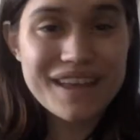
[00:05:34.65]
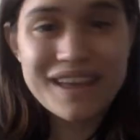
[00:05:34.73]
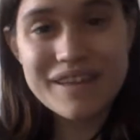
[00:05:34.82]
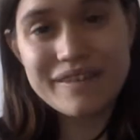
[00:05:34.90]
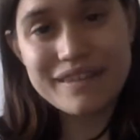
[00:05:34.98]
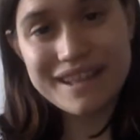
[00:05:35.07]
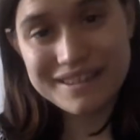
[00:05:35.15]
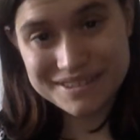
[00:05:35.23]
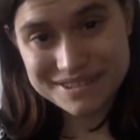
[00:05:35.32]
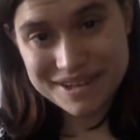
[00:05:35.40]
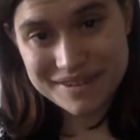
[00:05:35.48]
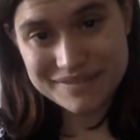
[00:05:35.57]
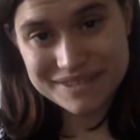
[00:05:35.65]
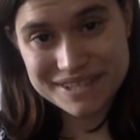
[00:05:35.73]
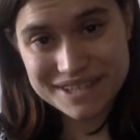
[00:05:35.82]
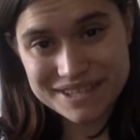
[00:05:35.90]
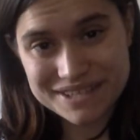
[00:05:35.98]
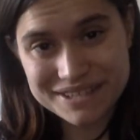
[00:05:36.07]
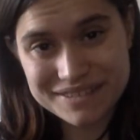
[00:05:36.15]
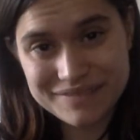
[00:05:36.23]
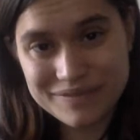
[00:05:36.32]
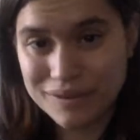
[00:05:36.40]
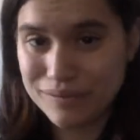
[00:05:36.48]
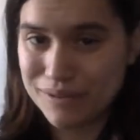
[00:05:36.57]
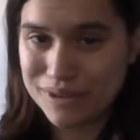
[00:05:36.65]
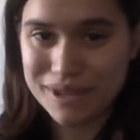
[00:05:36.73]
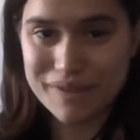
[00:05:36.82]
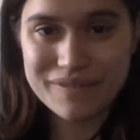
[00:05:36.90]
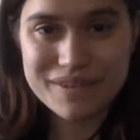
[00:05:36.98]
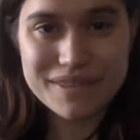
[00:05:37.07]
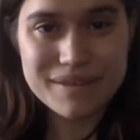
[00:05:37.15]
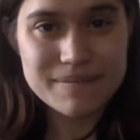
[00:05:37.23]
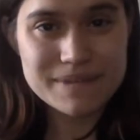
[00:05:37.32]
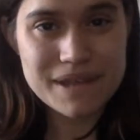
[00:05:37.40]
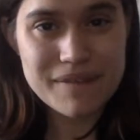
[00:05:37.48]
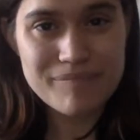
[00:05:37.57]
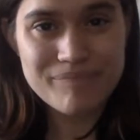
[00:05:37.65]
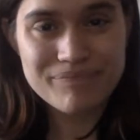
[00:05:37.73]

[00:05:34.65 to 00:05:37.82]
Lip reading: If you like this conversation, feel free to give it a thumbs up.